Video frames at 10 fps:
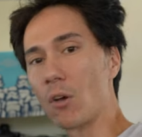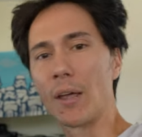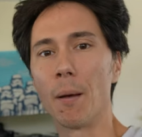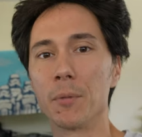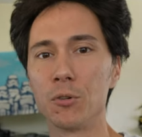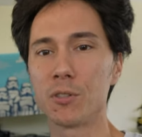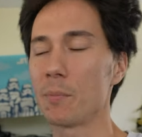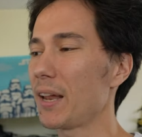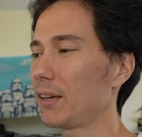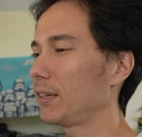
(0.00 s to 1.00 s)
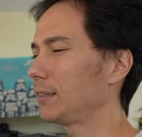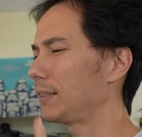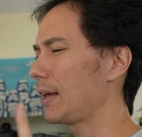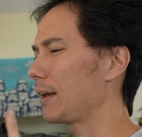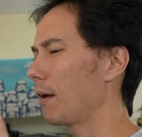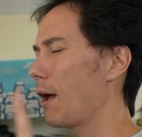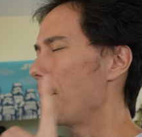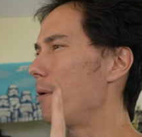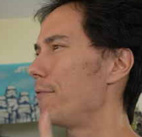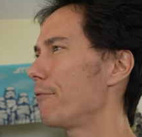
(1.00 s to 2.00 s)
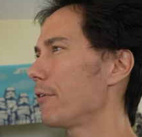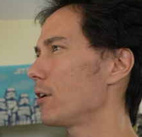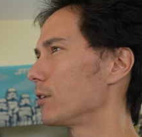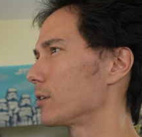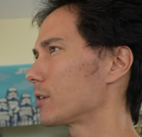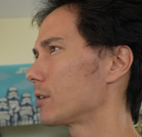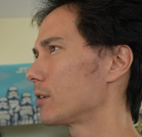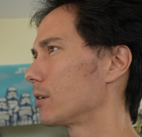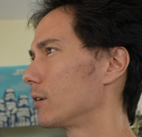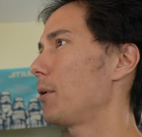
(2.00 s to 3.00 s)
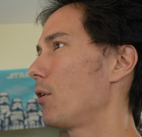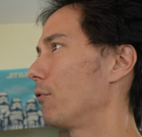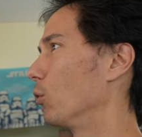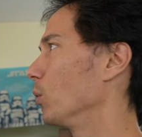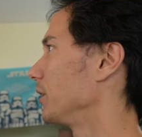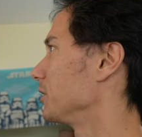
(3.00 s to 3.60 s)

Okay, I'm gonna do some editing today, but first, I'm gonna go for a run.